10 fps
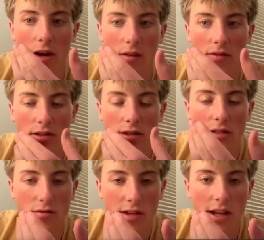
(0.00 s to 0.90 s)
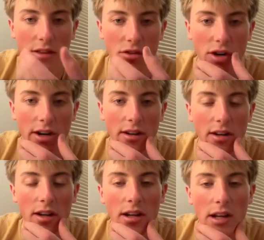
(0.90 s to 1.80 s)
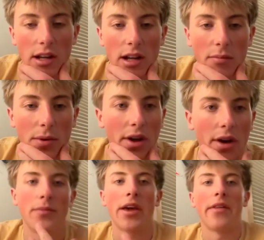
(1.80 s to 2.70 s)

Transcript: Obviously, take the trade. But yeah,